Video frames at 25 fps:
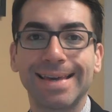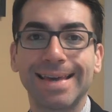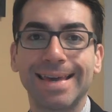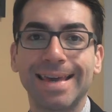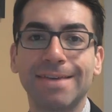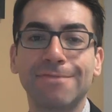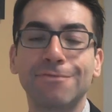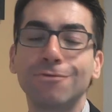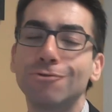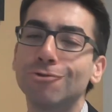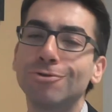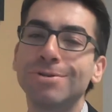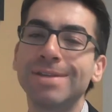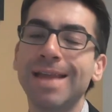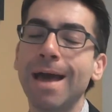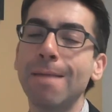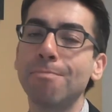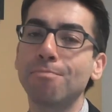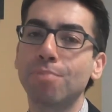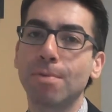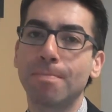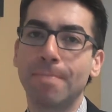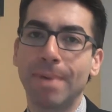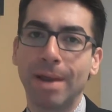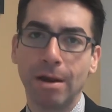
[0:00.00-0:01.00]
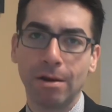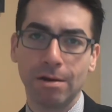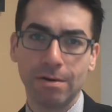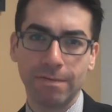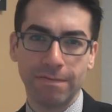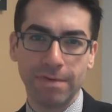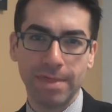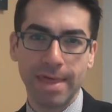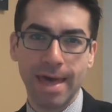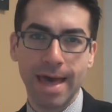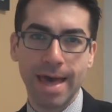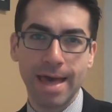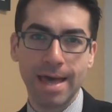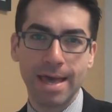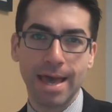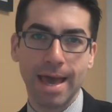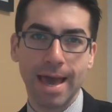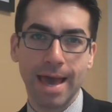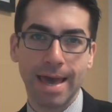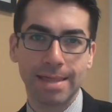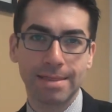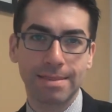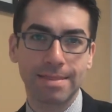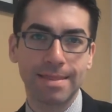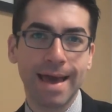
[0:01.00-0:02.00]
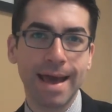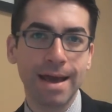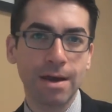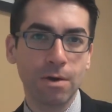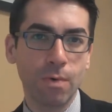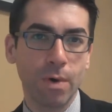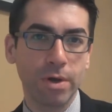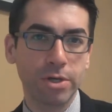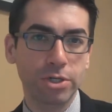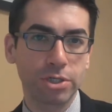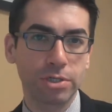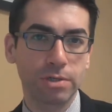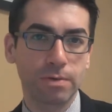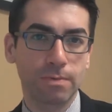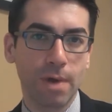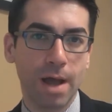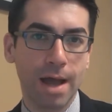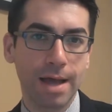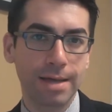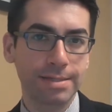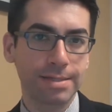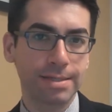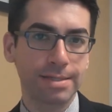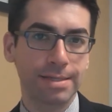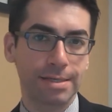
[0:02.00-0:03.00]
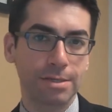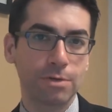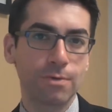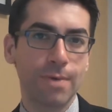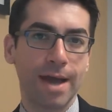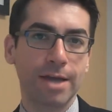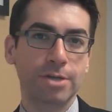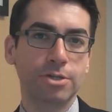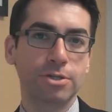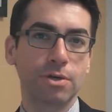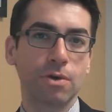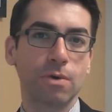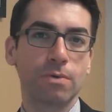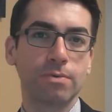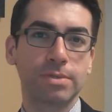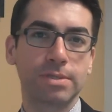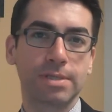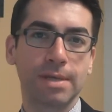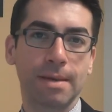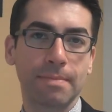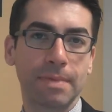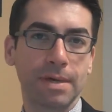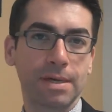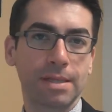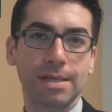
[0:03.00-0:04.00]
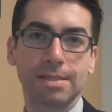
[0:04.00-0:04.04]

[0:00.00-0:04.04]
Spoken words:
If you're not prepared for that, and that question arises, and you actually own something,